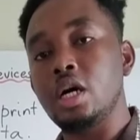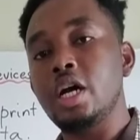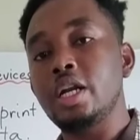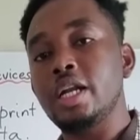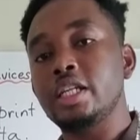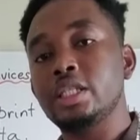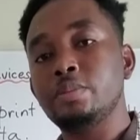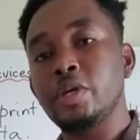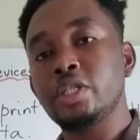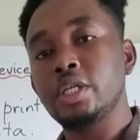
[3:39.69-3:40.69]
on that
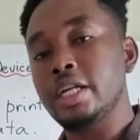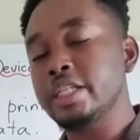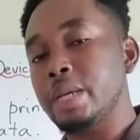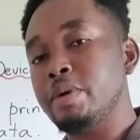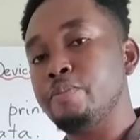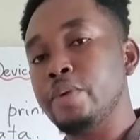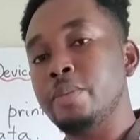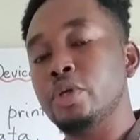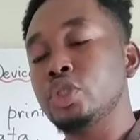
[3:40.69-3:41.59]
special type of paper.